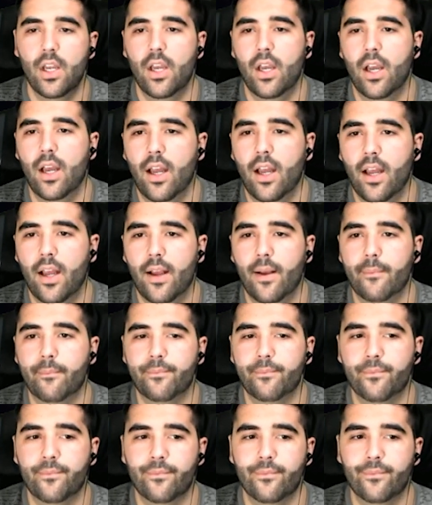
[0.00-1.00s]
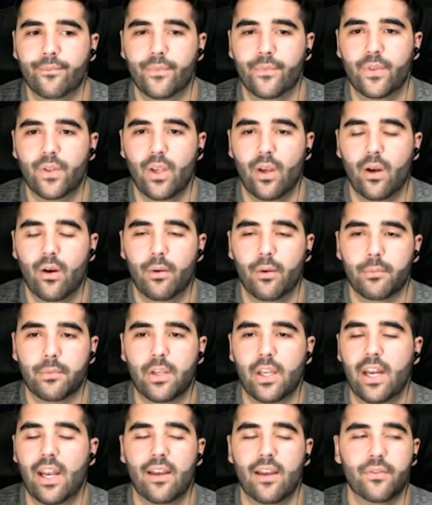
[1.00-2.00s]
So I'm
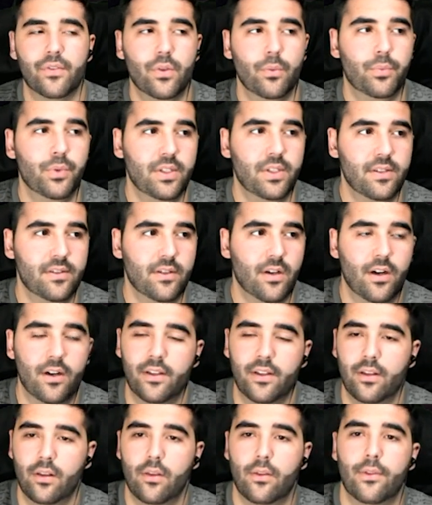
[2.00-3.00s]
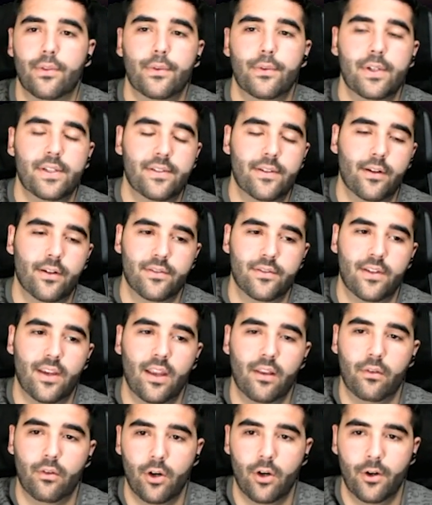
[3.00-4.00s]
gonna have to put this card in the 3 stars
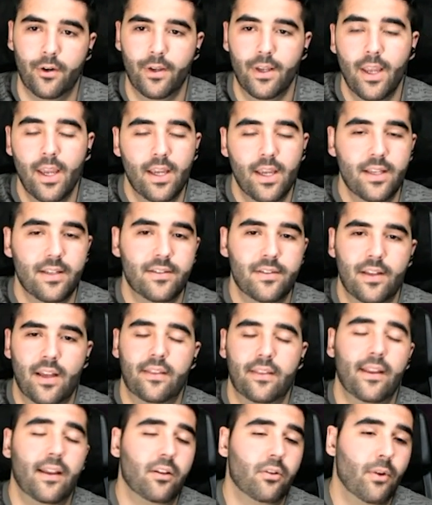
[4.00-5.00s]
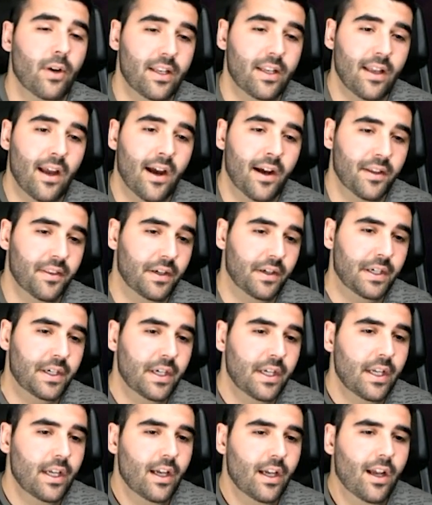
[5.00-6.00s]
category. It's not that great either.
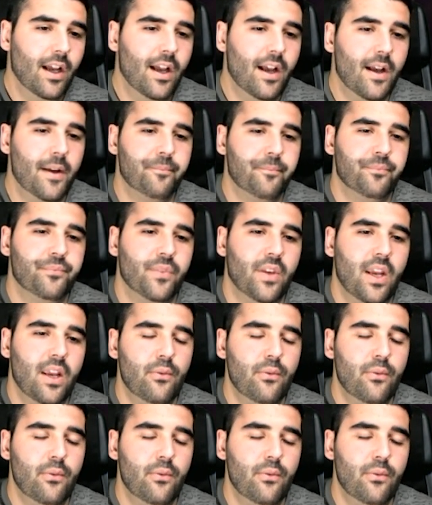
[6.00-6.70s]
And